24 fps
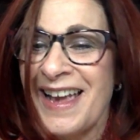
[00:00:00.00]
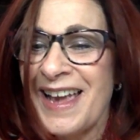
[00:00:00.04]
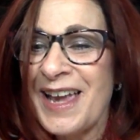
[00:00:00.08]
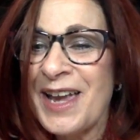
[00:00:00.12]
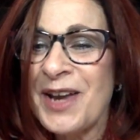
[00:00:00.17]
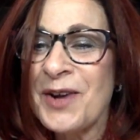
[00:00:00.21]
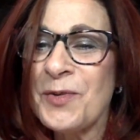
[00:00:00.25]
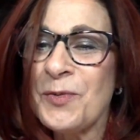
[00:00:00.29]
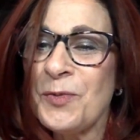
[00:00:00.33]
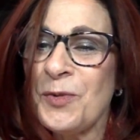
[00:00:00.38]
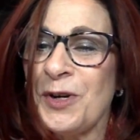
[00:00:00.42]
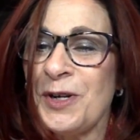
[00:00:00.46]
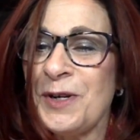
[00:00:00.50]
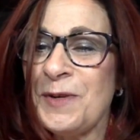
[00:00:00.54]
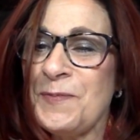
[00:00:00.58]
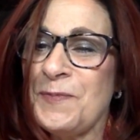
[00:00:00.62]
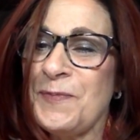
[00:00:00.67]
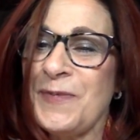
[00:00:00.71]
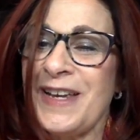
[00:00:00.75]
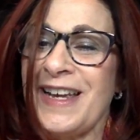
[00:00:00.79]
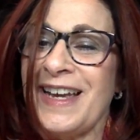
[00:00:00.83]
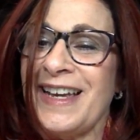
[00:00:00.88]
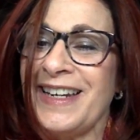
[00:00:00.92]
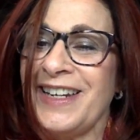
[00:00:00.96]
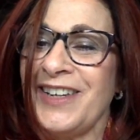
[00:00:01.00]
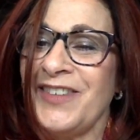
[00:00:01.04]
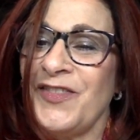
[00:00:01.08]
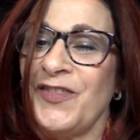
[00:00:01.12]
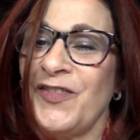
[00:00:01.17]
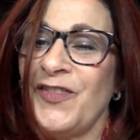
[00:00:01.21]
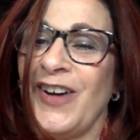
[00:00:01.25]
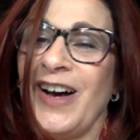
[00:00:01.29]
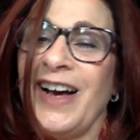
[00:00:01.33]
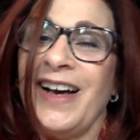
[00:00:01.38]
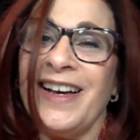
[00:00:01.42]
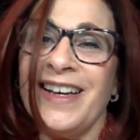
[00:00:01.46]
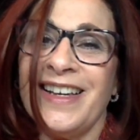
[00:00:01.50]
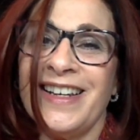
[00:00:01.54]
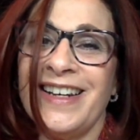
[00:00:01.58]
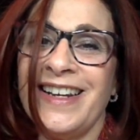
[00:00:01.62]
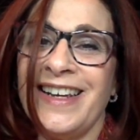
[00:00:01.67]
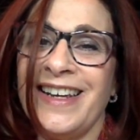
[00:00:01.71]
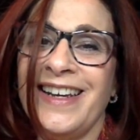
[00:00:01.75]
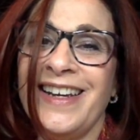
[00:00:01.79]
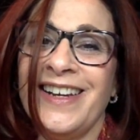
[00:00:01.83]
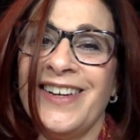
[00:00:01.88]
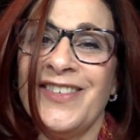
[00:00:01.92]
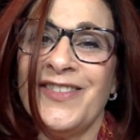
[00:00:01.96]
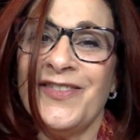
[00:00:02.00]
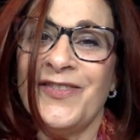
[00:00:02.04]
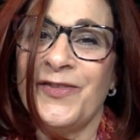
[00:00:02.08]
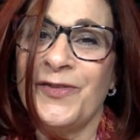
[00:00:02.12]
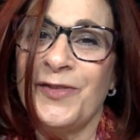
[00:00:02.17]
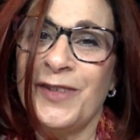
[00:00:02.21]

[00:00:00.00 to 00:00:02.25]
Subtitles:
It wouldn't be any fun if